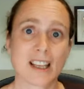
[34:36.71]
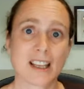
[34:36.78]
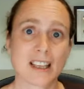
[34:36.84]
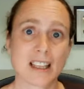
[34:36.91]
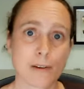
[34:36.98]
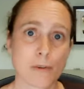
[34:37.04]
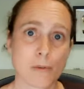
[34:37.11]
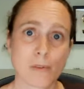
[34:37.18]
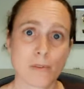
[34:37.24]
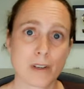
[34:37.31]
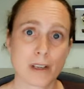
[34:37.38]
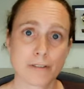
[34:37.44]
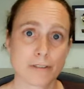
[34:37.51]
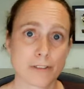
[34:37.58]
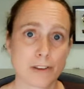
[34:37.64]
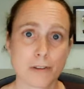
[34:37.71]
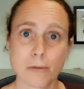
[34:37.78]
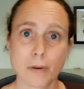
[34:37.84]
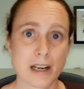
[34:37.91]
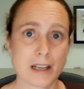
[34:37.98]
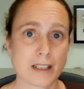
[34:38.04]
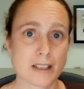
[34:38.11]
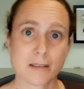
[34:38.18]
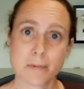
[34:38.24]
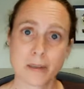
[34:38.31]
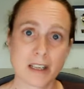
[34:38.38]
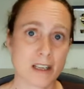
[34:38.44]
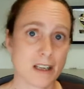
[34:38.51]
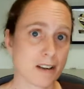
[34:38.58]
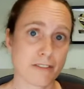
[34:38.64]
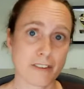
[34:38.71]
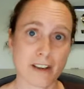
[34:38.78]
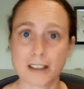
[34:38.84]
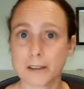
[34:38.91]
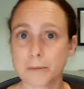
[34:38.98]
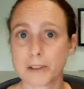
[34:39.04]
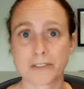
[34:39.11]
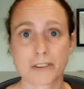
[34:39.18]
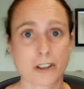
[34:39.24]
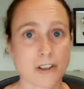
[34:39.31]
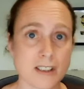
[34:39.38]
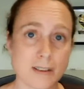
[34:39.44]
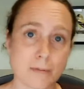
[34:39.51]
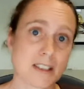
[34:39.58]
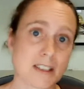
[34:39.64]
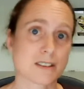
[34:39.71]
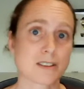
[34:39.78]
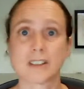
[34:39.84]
And they won't, if you want it to be available for Christmas,